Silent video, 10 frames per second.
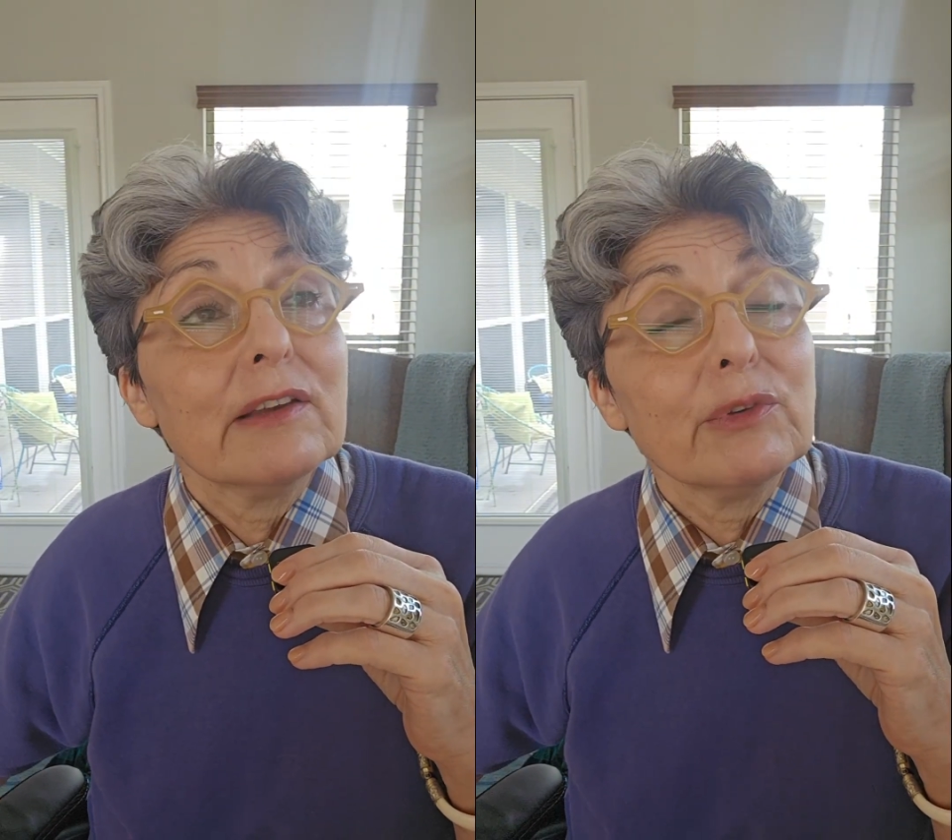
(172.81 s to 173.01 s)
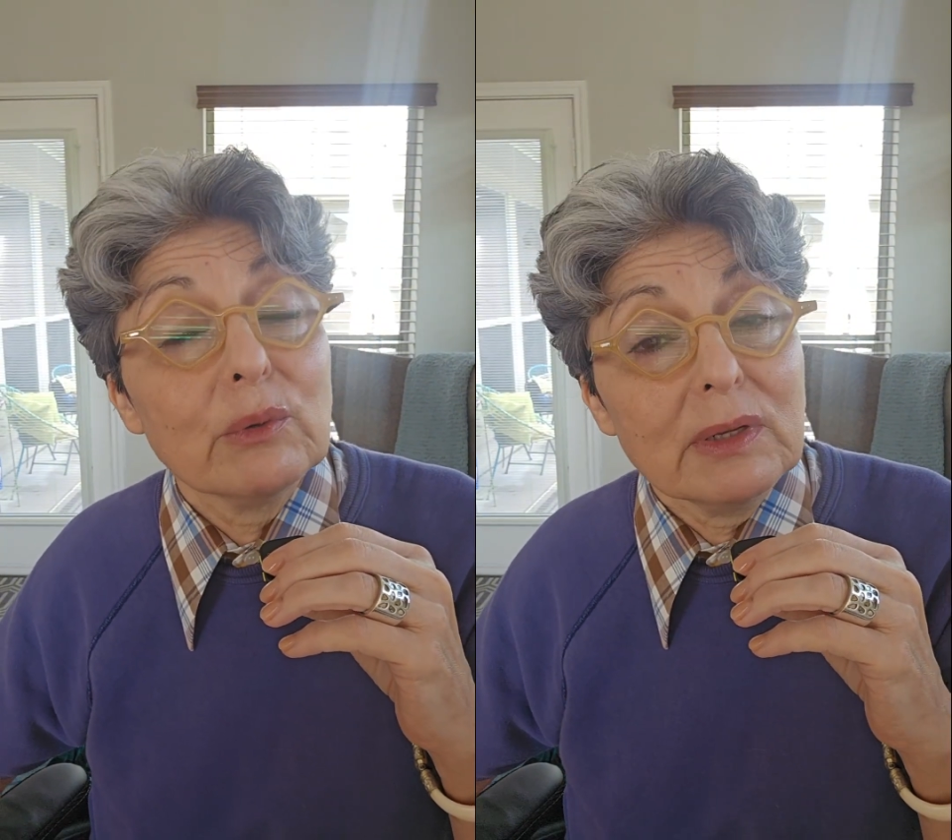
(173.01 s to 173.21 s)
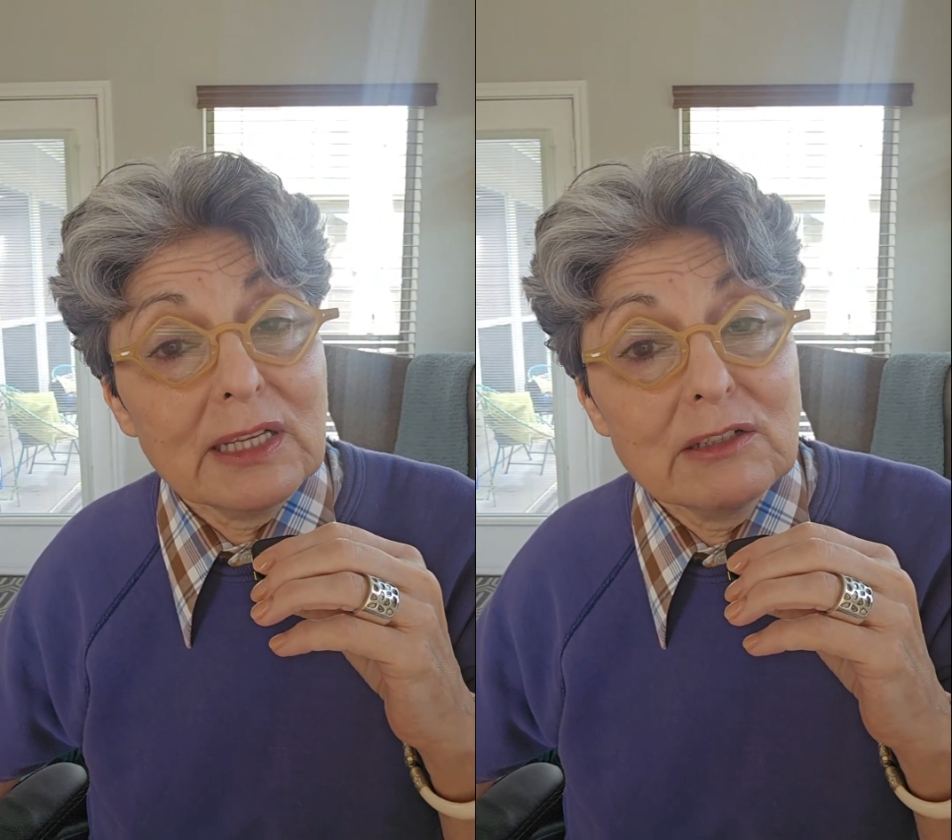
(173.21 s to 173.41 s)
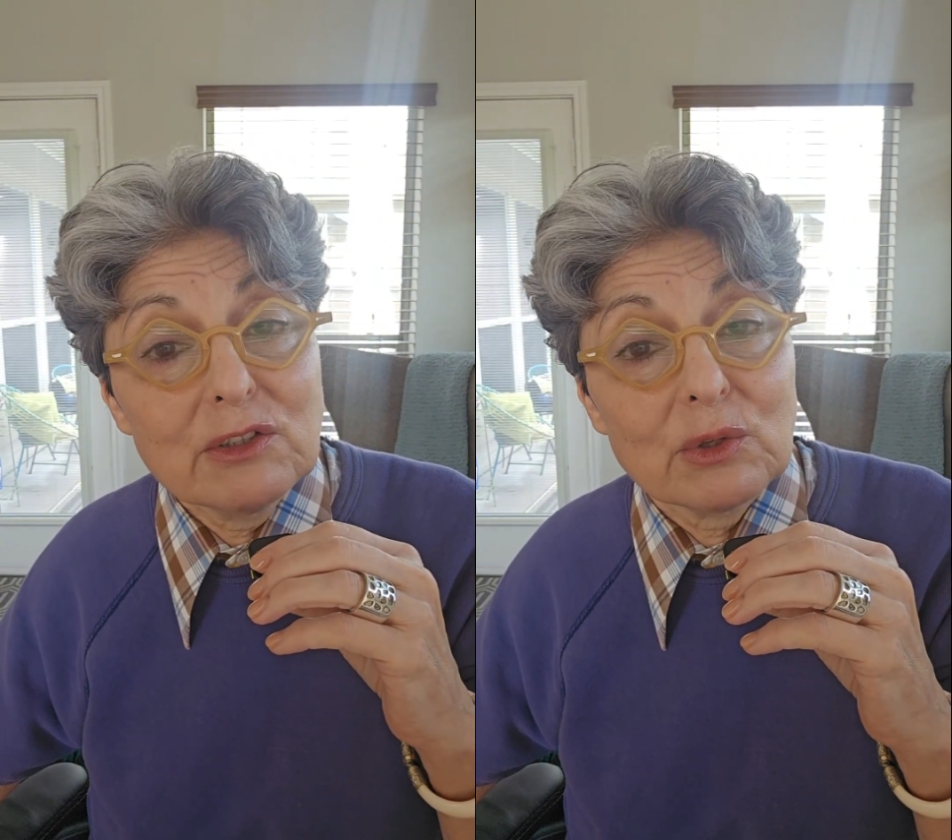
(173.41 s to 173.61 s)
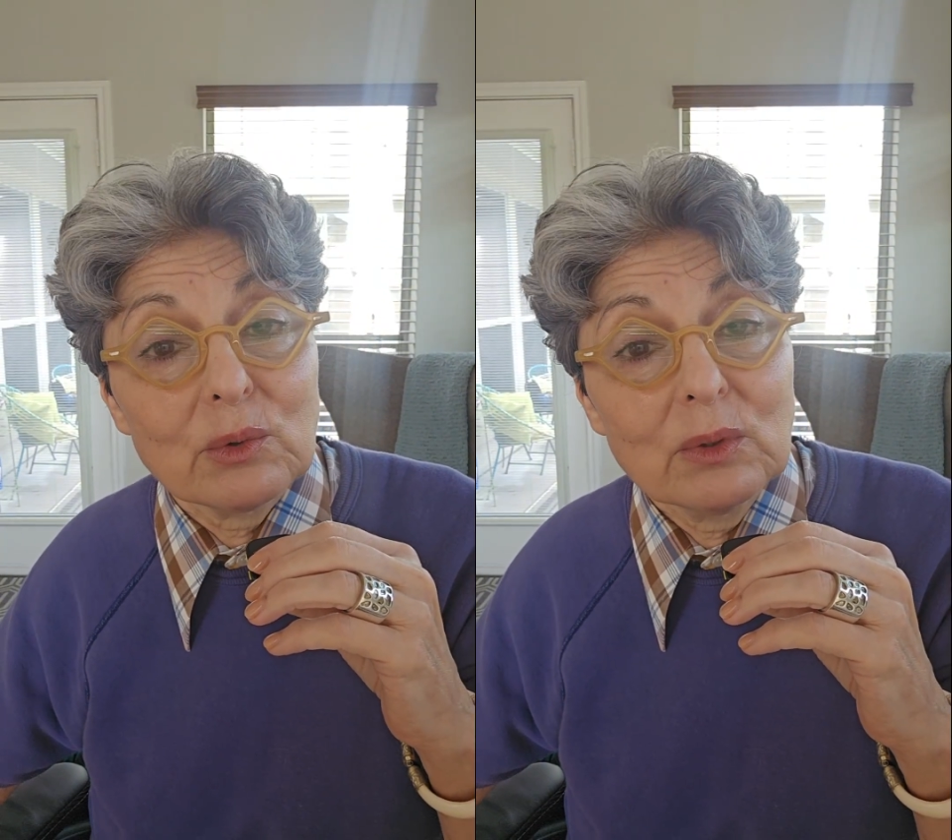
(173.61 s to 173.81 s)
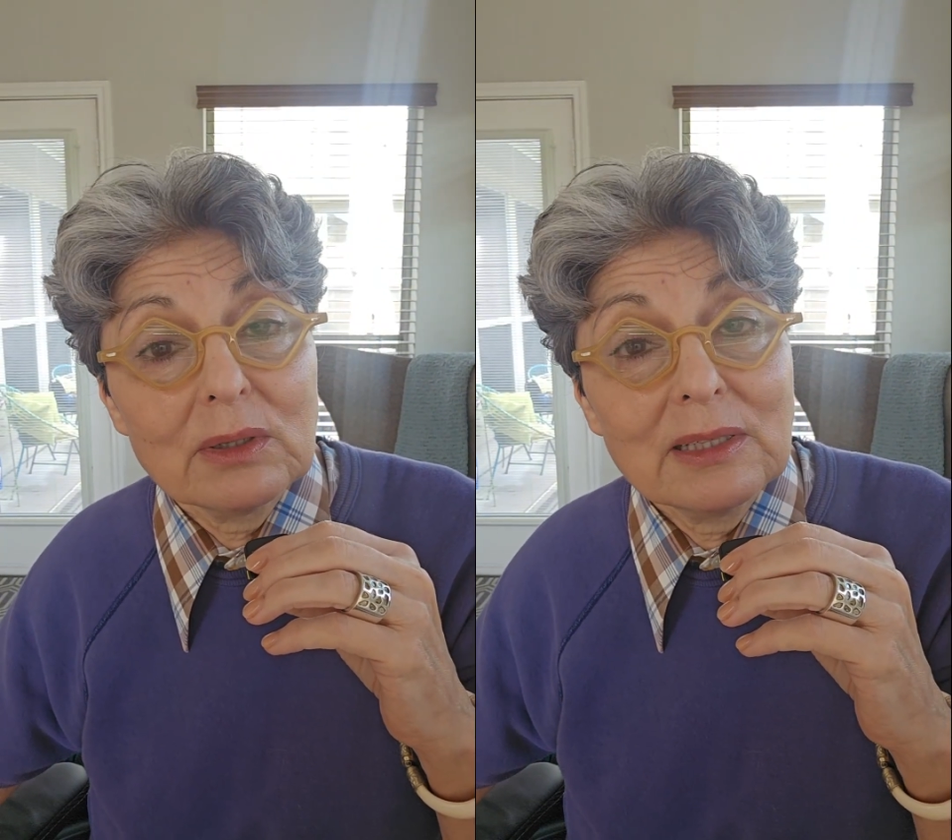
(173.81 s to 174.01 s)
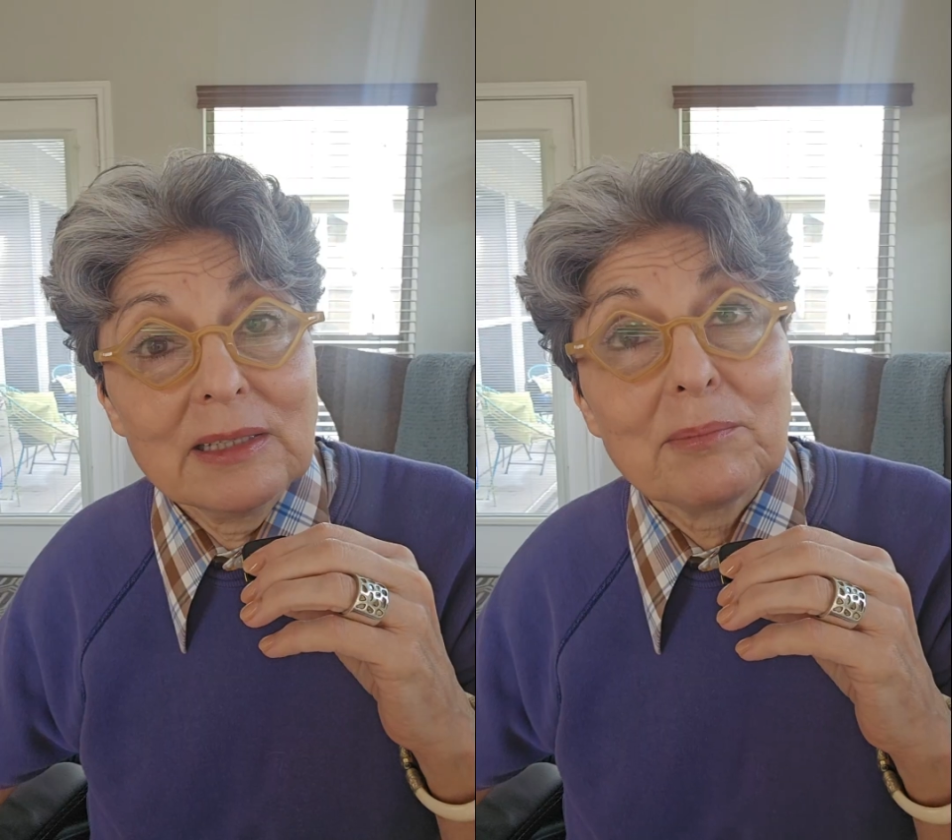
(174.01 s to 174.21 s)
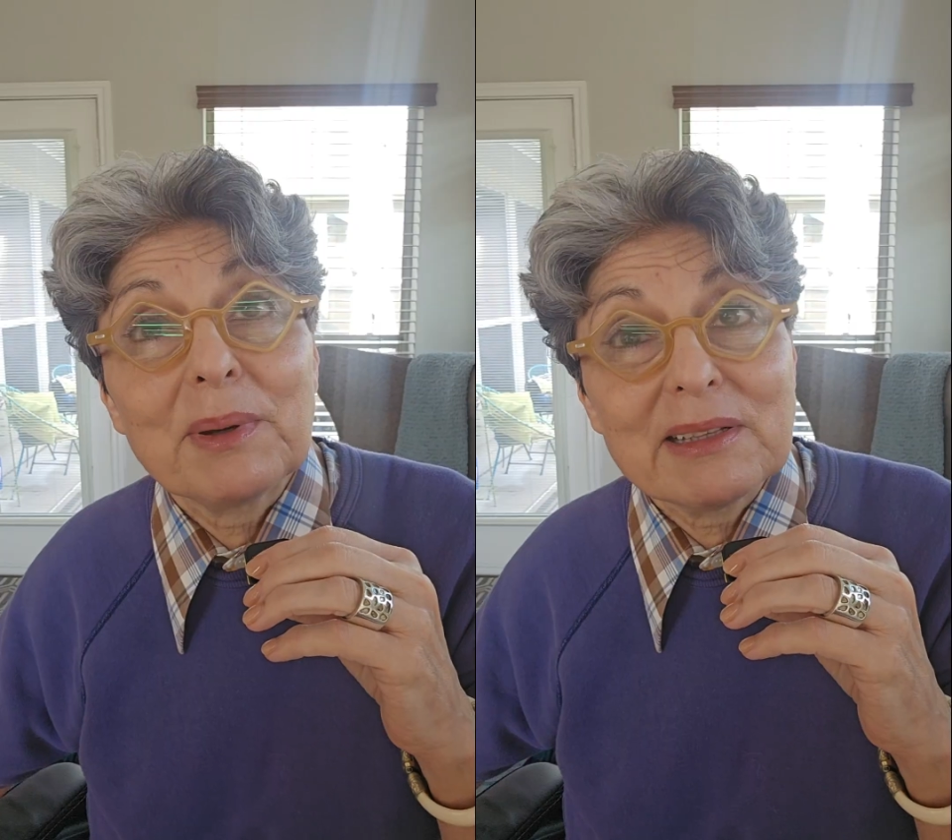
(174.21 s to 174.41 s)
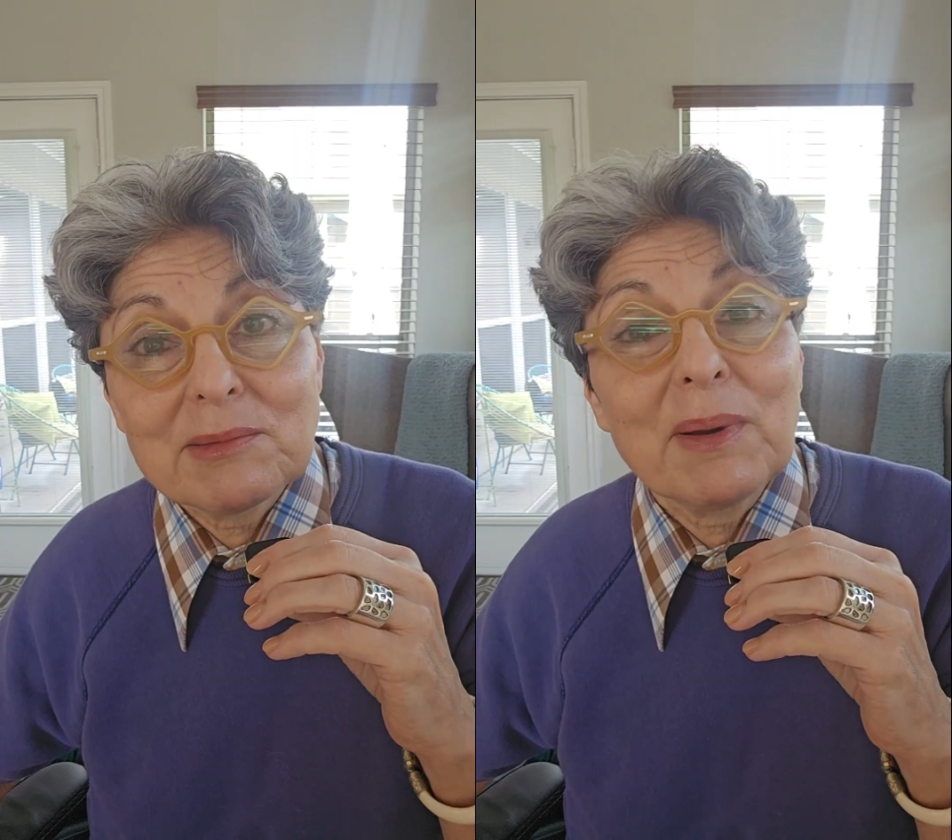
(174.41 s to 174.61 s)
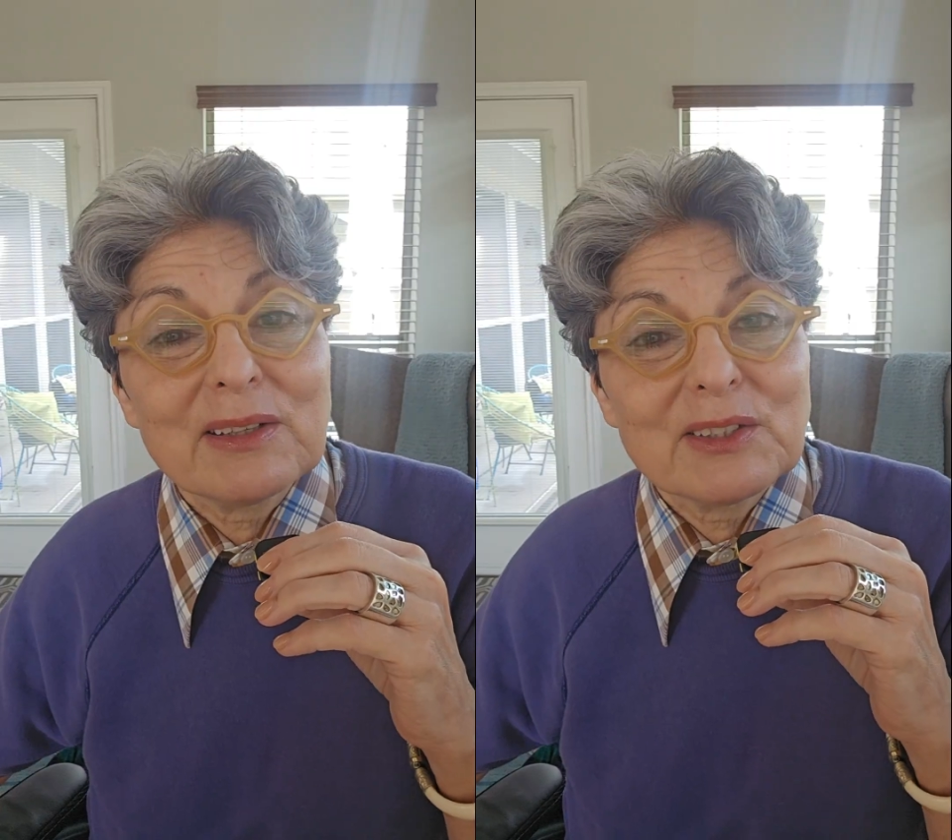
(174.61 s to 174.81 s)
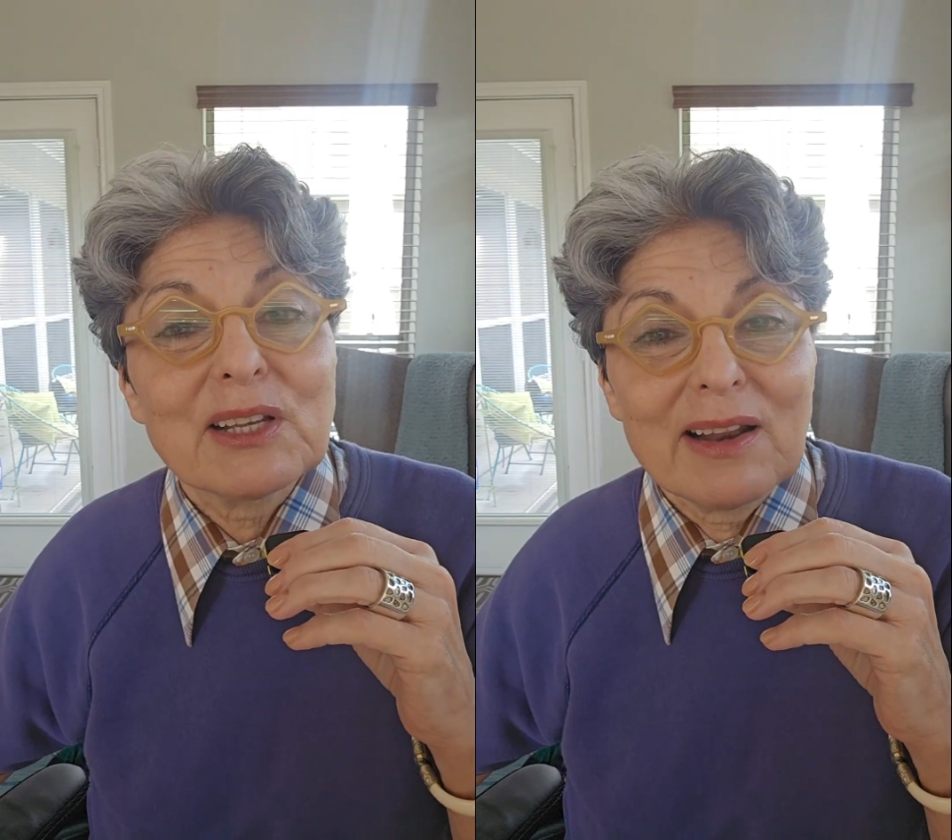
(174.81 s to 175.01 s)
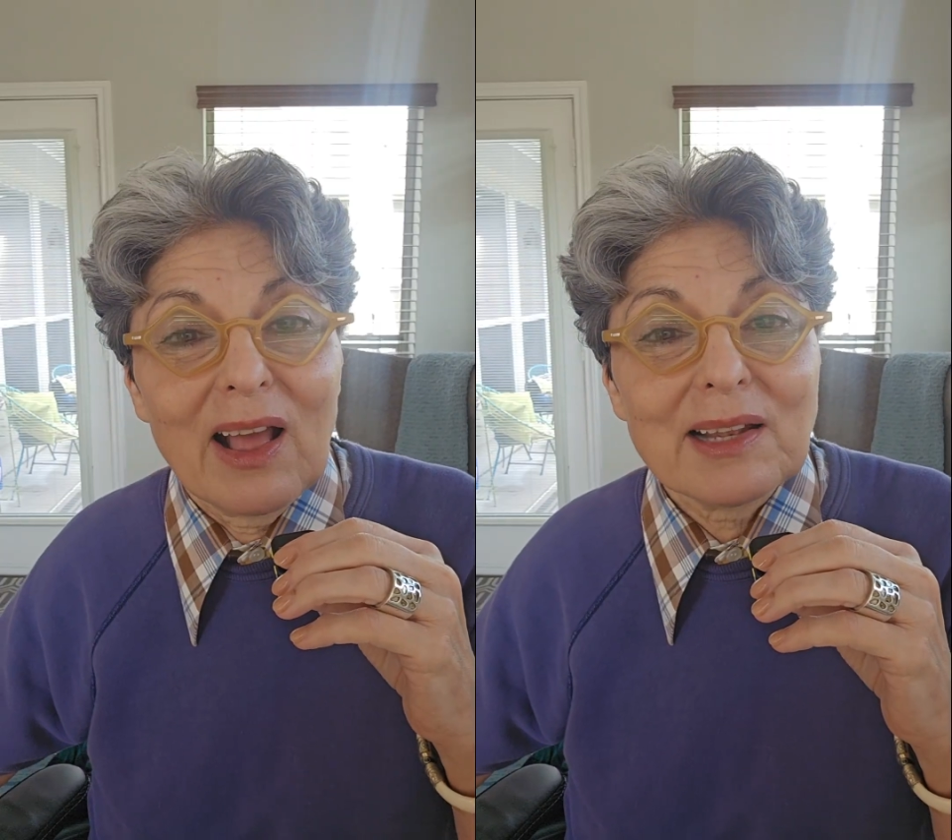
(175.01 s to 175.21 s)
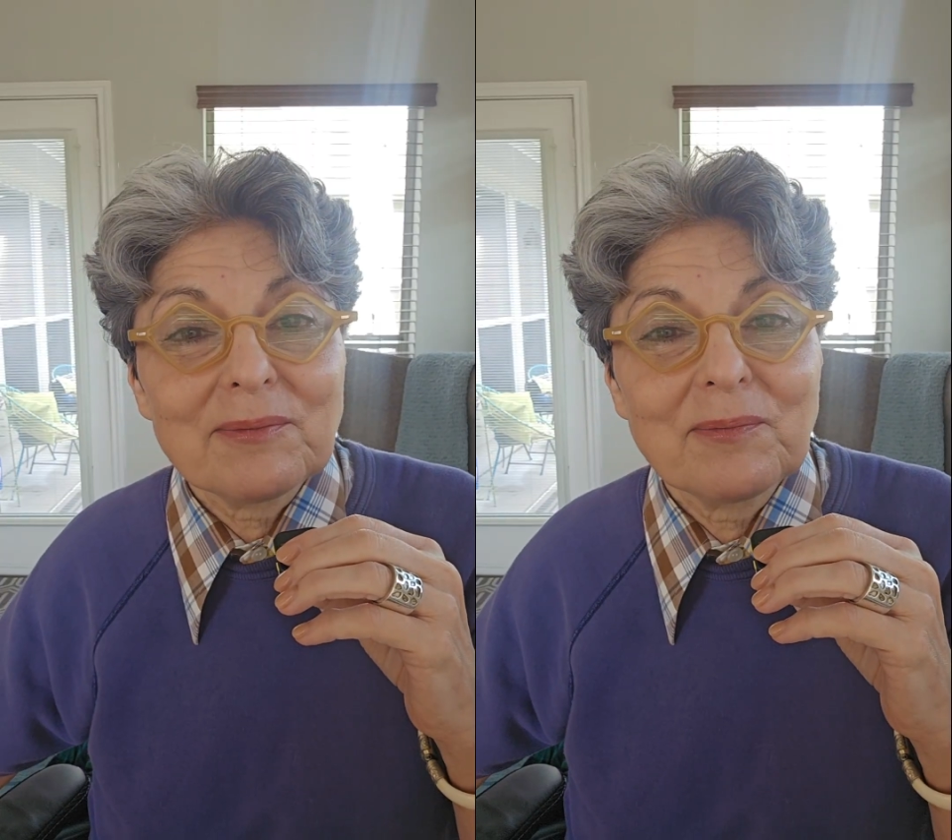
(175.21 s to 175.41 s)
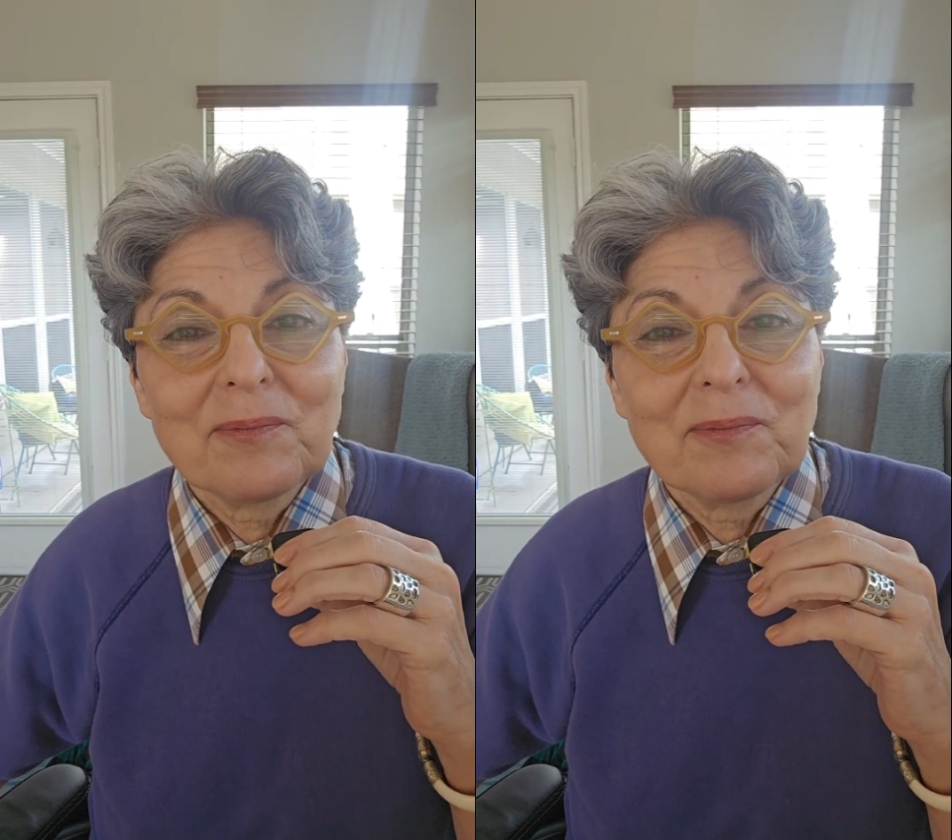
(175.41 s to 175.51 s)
if you need to, but it's better to not.